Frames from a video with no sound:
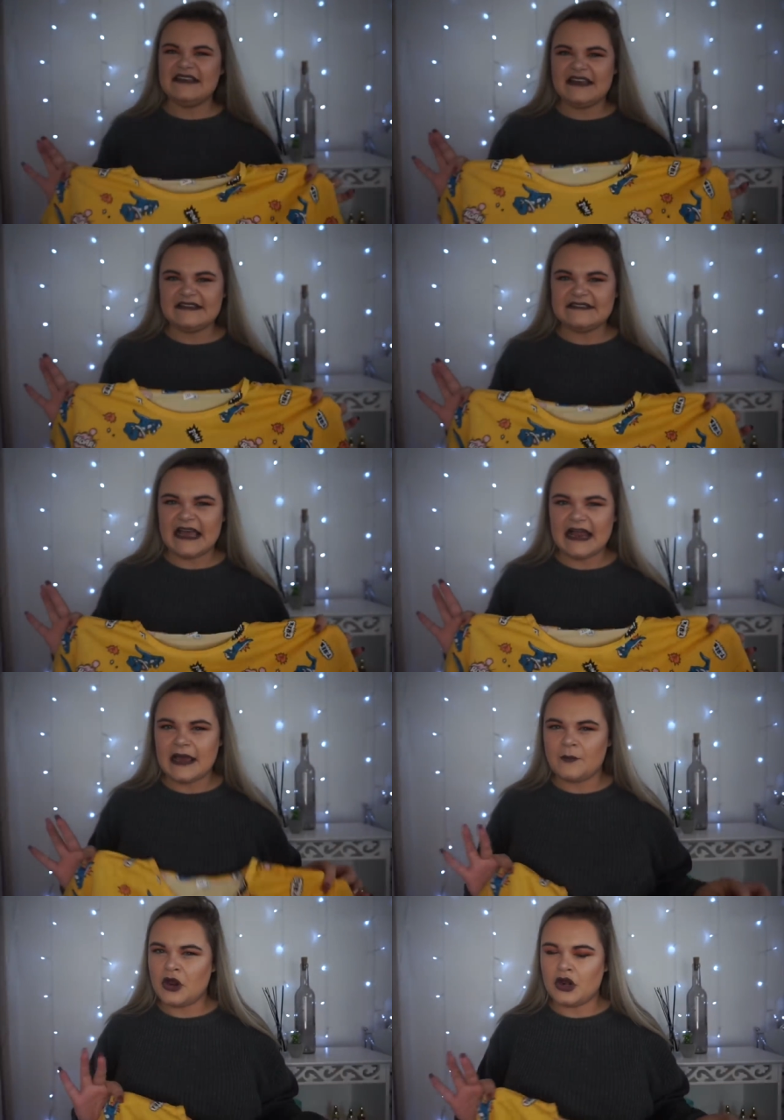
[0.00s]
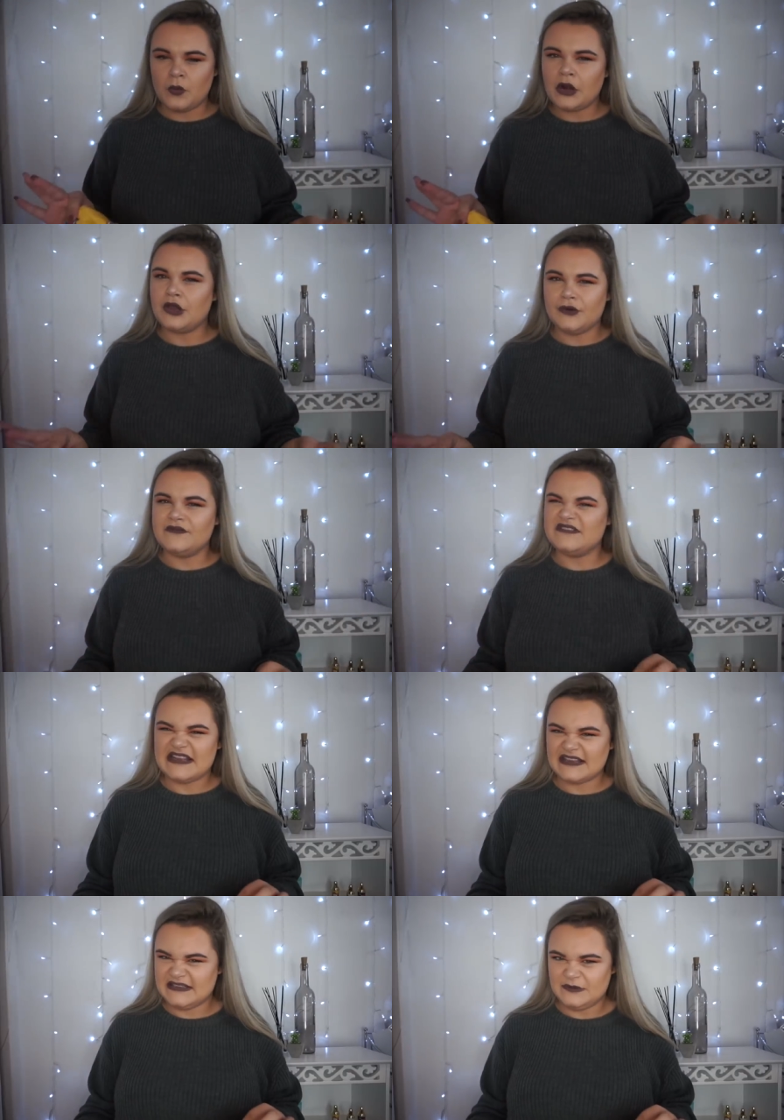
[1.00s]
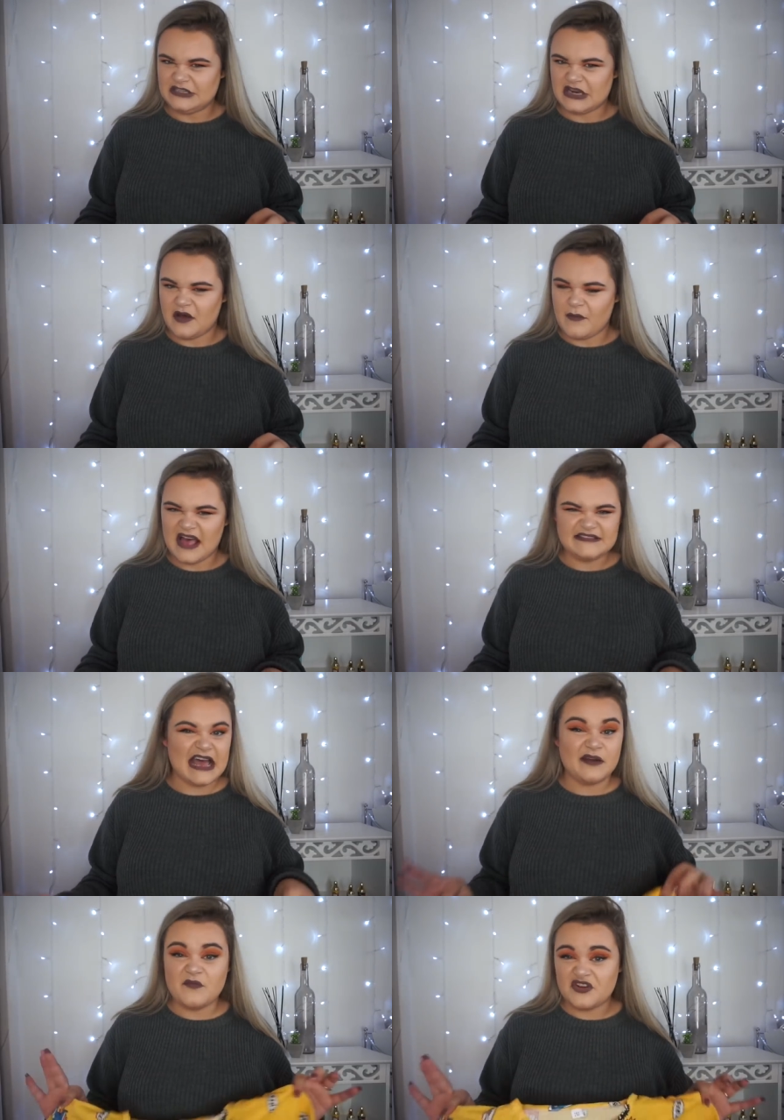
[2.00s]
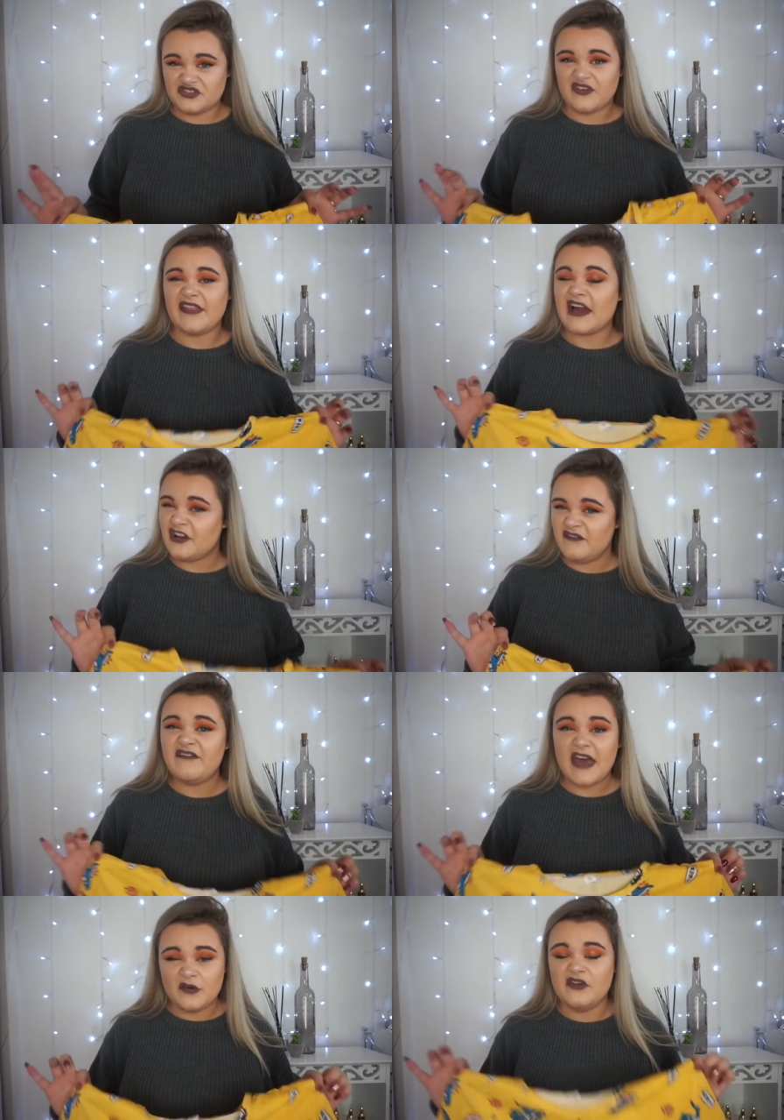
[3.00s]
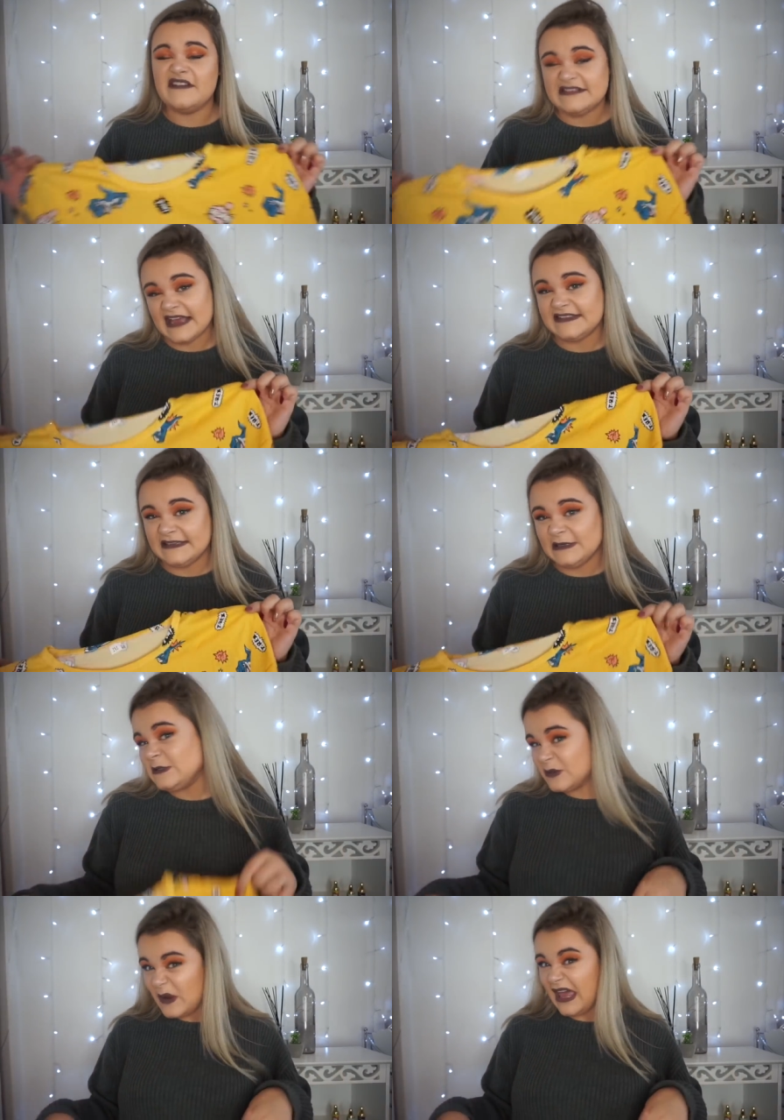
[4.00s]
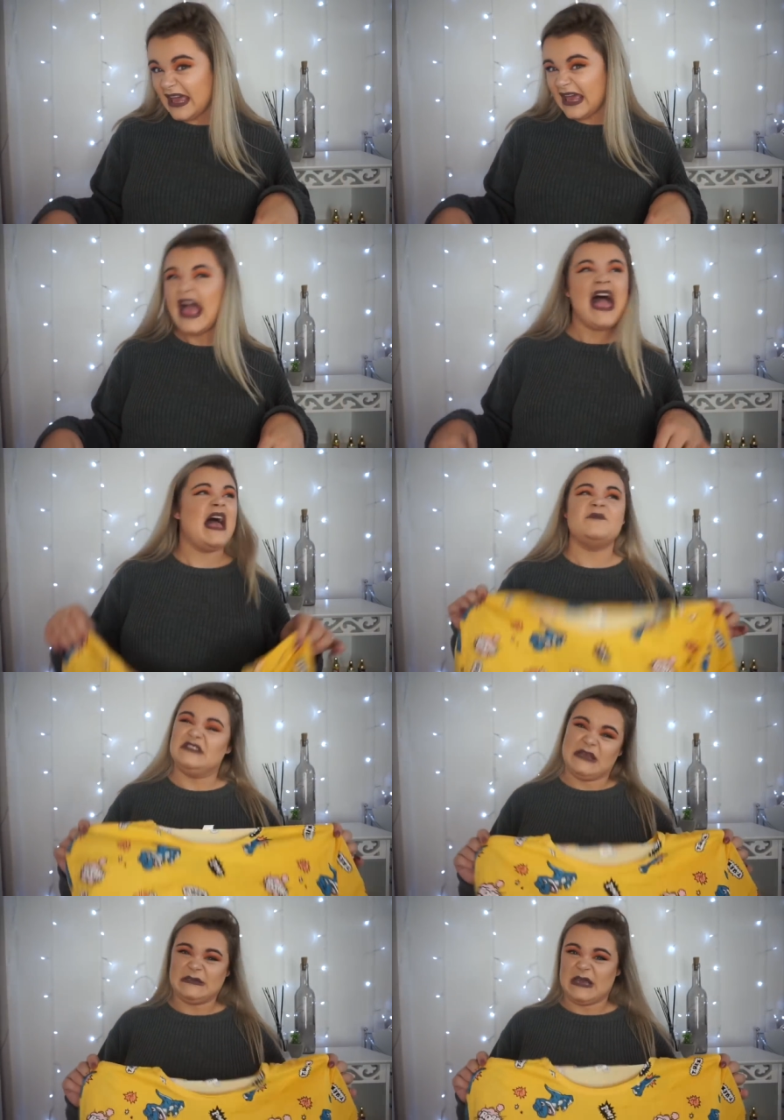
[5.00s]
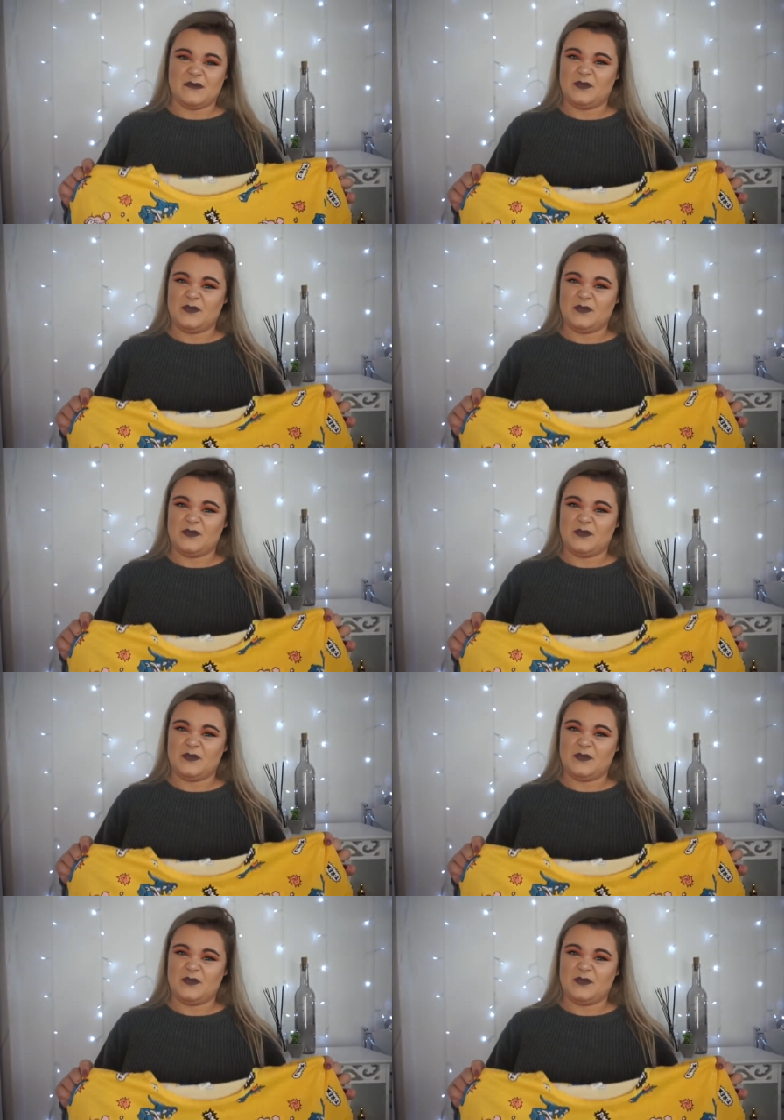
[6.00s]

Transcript: you can tell, I'm not a one to go for sexy pyjamas. I'd much rather comfort over sexiness, okay? I'm just that type of